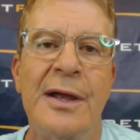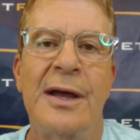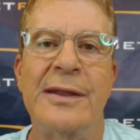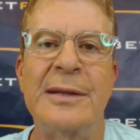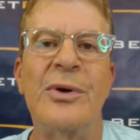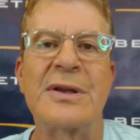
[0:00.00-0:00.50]
I
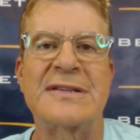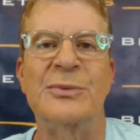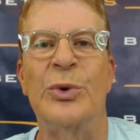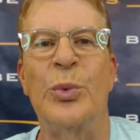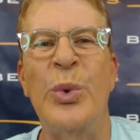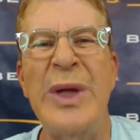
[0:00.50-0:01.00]
think
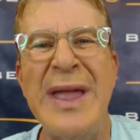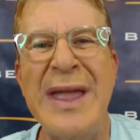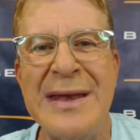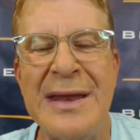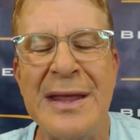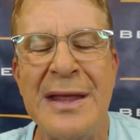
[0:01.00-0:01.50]
Boston will
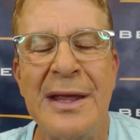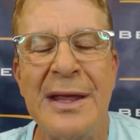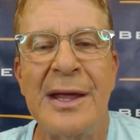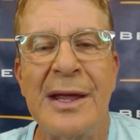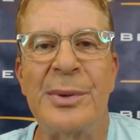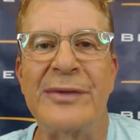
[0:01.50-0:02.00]
win,
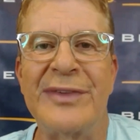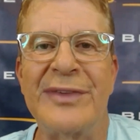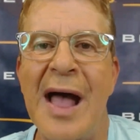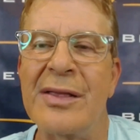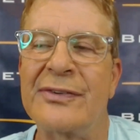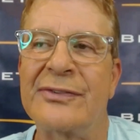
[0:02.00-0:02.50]
but if
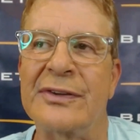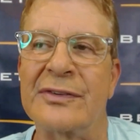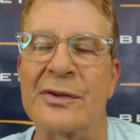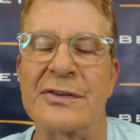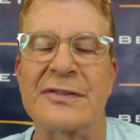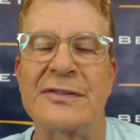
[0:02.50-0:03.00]
Dallas
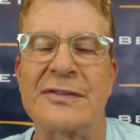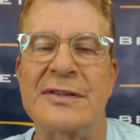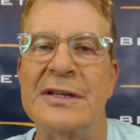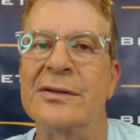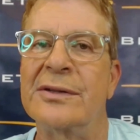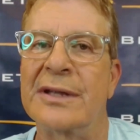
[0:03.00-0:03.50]
is going to
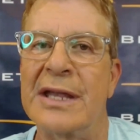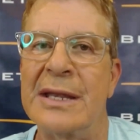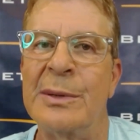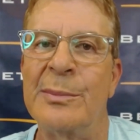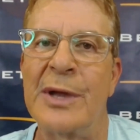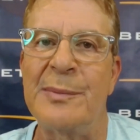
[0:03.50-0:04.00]
steal a game, it
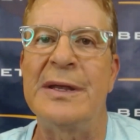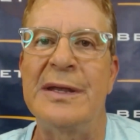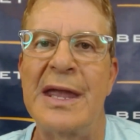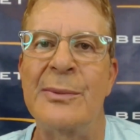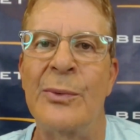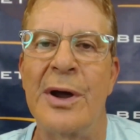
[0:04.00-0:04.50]
might be
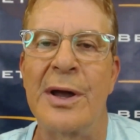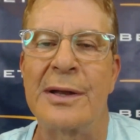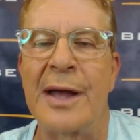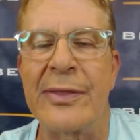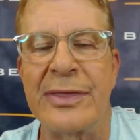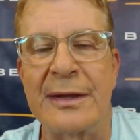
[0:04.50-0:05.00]
Game
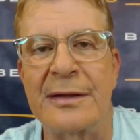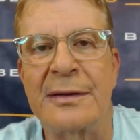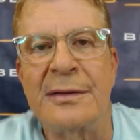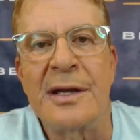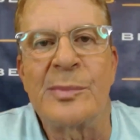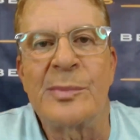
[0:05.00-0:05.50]
1. I think the
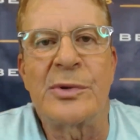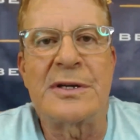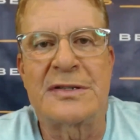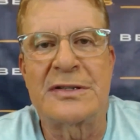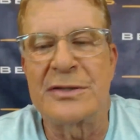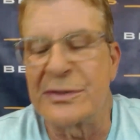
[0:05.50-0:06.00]
number is
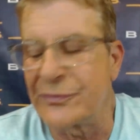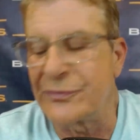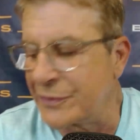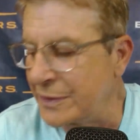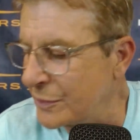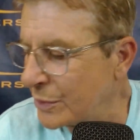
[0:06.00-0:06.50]
good for
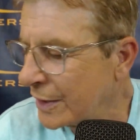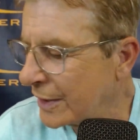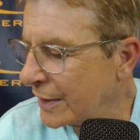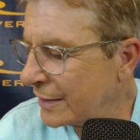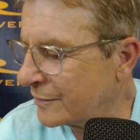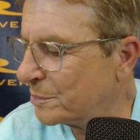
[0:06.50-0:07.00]
you
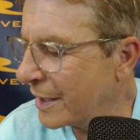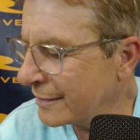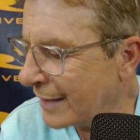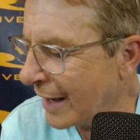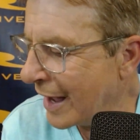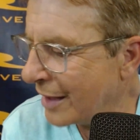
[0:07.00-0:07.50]
to bet
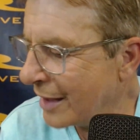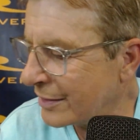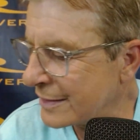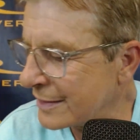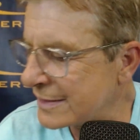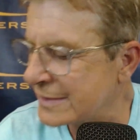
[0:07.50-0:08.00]
Dallas.
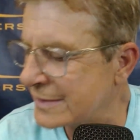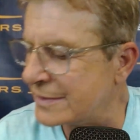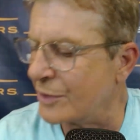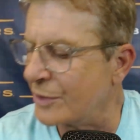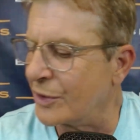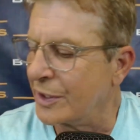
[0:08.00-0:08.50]
So,
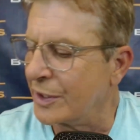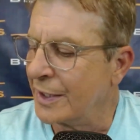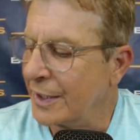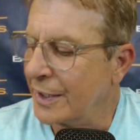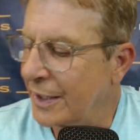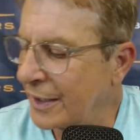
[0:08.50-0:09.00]

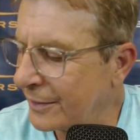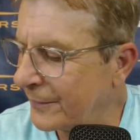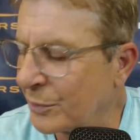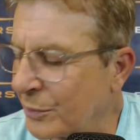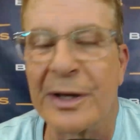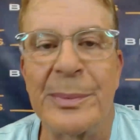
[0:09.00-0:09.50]
and we'll talk
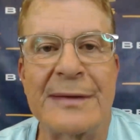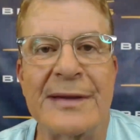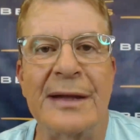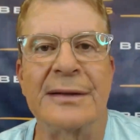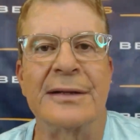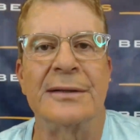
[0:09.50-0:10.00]
about that a
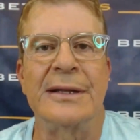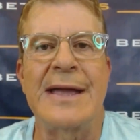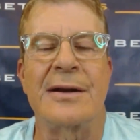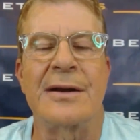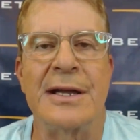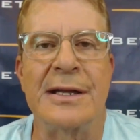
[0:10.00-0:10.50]
little
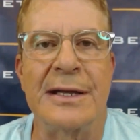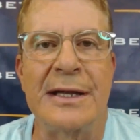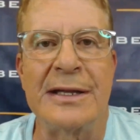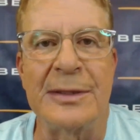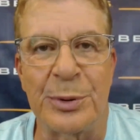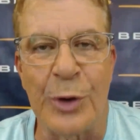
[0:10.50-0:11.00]
later
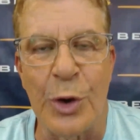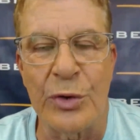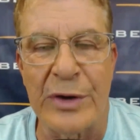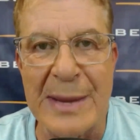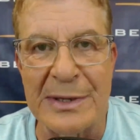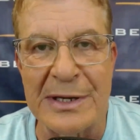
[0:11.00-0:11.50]
in the
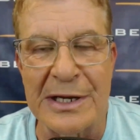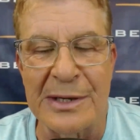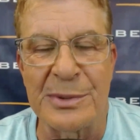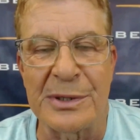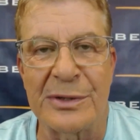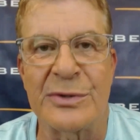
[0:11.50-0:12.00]
program here.
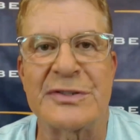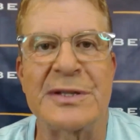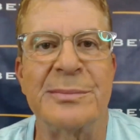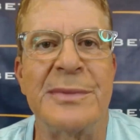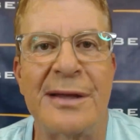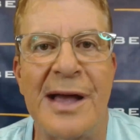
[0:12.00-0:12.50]
But, of course, the
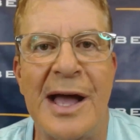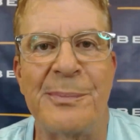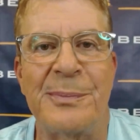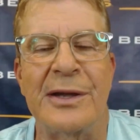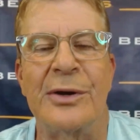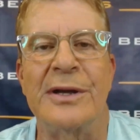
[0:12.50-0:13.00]
main
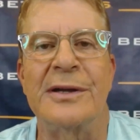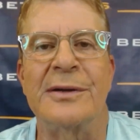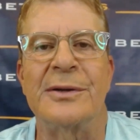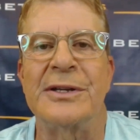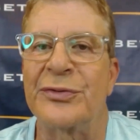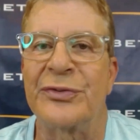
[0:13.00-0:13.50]
topic,
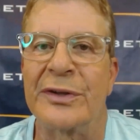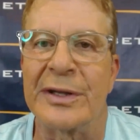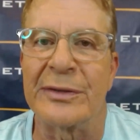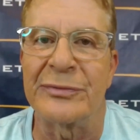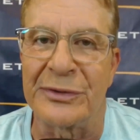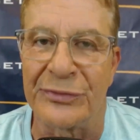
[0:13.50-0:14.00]
your
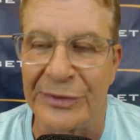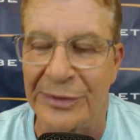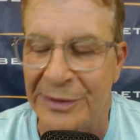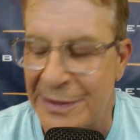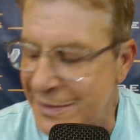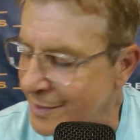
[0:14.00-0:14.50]
Philadelphia Phillies.